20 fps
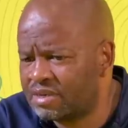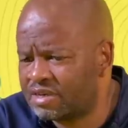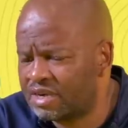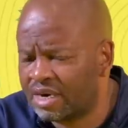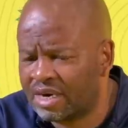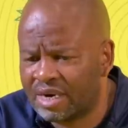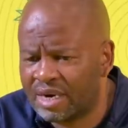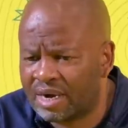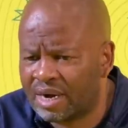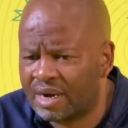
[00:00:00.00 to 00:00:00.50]

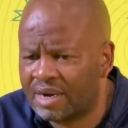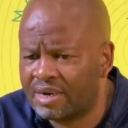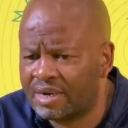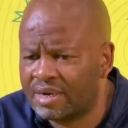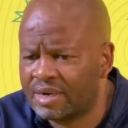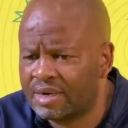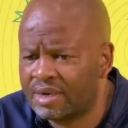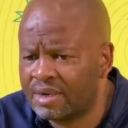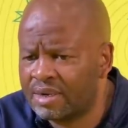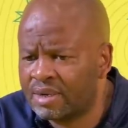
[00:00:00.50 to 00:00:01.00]

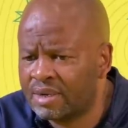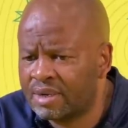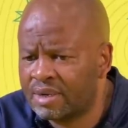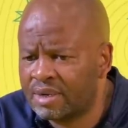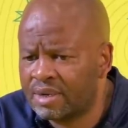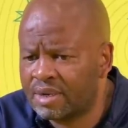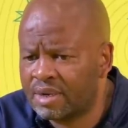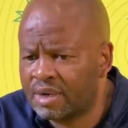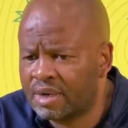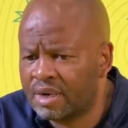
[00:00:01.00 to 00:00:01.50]
Technically,
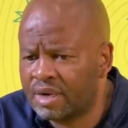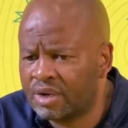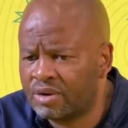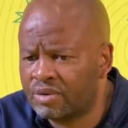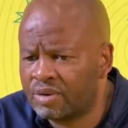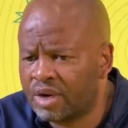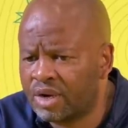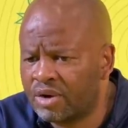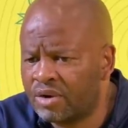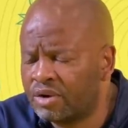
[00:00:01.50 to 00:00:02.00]

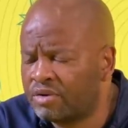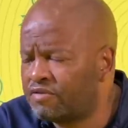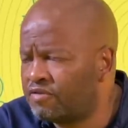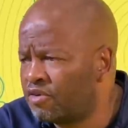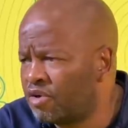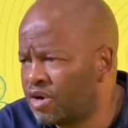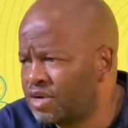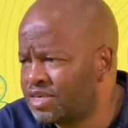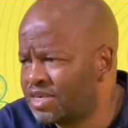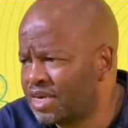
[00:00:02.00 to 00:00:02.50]
you cannot
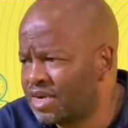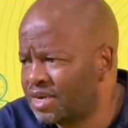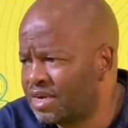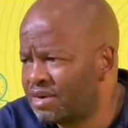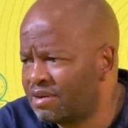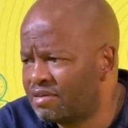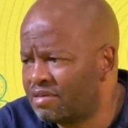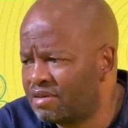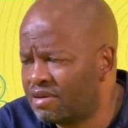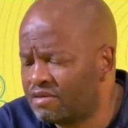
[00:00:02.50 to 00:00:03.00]
falter
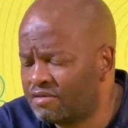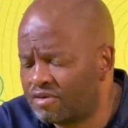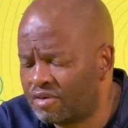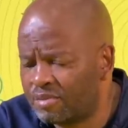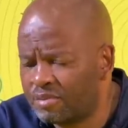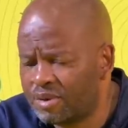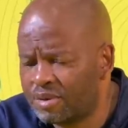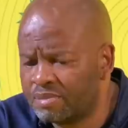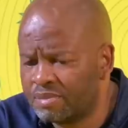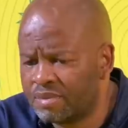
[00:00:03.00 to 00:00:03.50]
anything
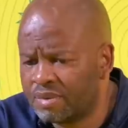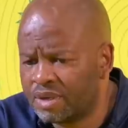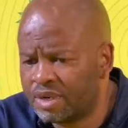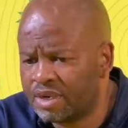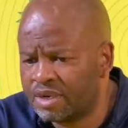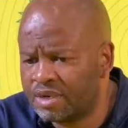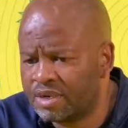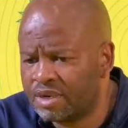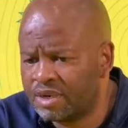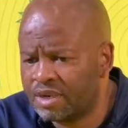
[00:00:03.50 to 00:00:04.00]
from him.
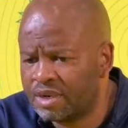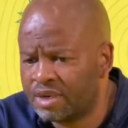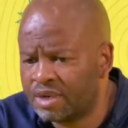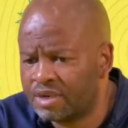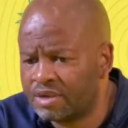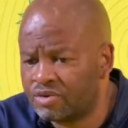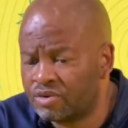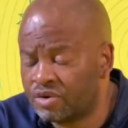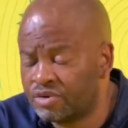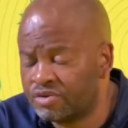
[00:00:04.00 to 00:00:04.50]
And
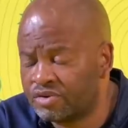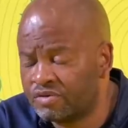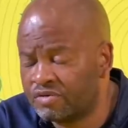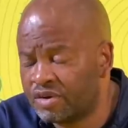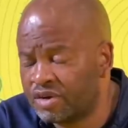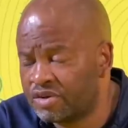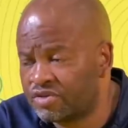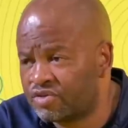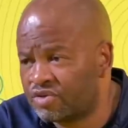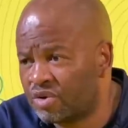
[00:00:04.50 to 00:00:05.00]
he's also
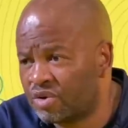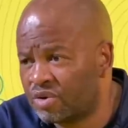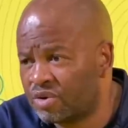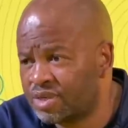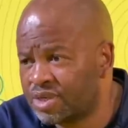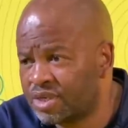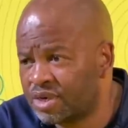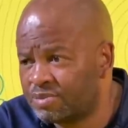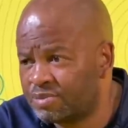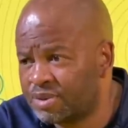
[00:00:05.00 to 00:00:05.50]
very strong
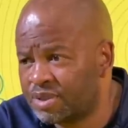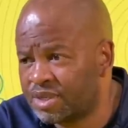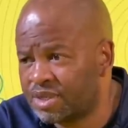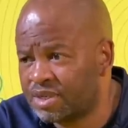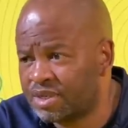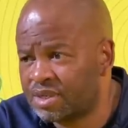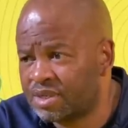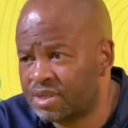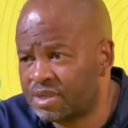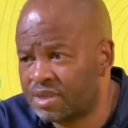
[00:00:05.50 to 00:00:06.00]
on set
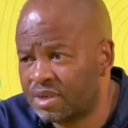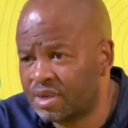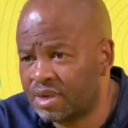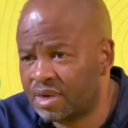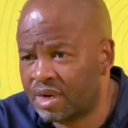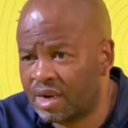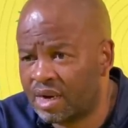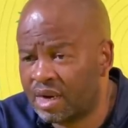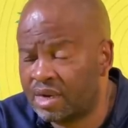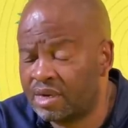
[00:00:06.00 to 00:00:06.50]
pieces.
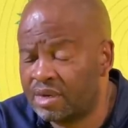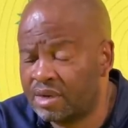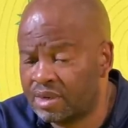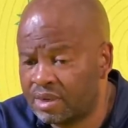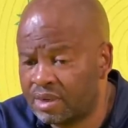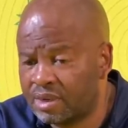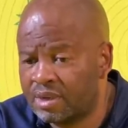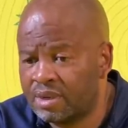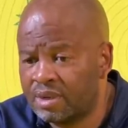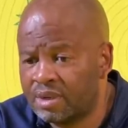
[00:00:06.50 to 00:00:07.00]

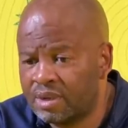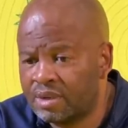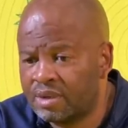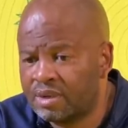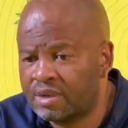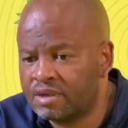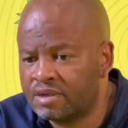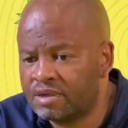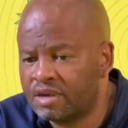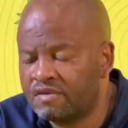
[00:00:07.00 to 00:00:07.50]
Really,
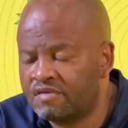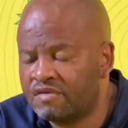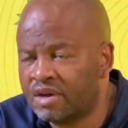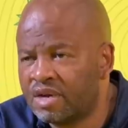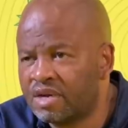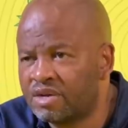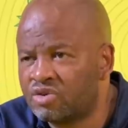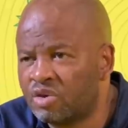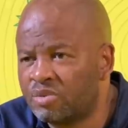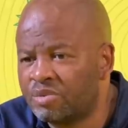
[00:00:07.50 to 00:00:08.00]
he's a
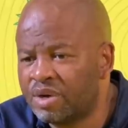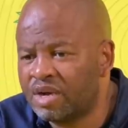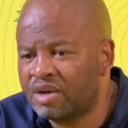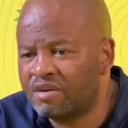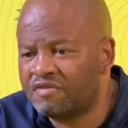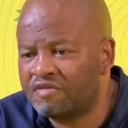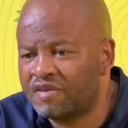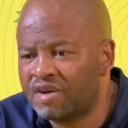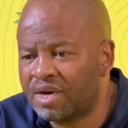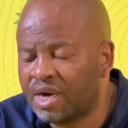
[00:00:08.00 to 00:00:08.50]
very
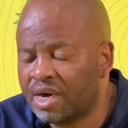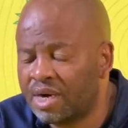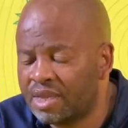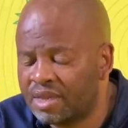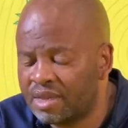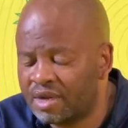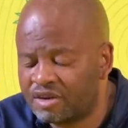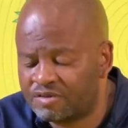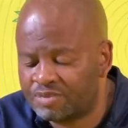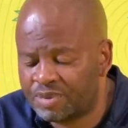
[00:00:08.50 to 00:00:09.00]
dominant figure
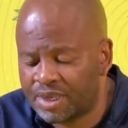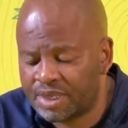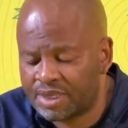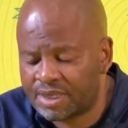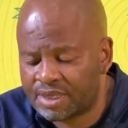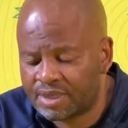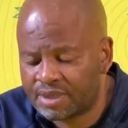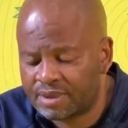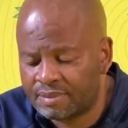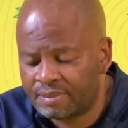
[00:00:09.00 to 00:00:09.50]
in that
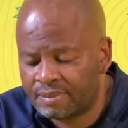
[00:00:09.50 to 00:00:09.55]
space.